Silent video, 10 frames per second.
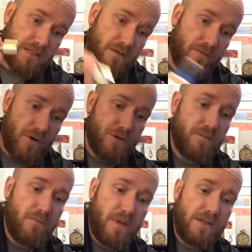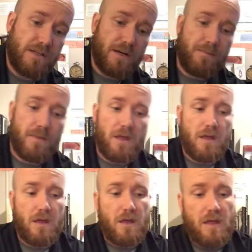conversion piece here.
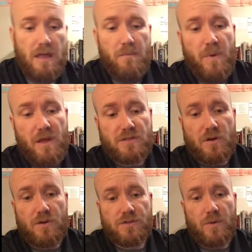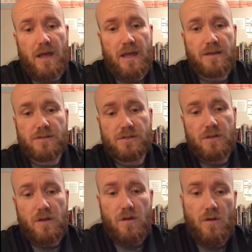And PEX also has
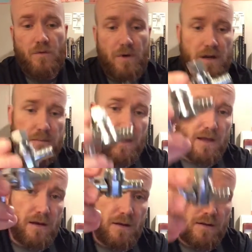ready-made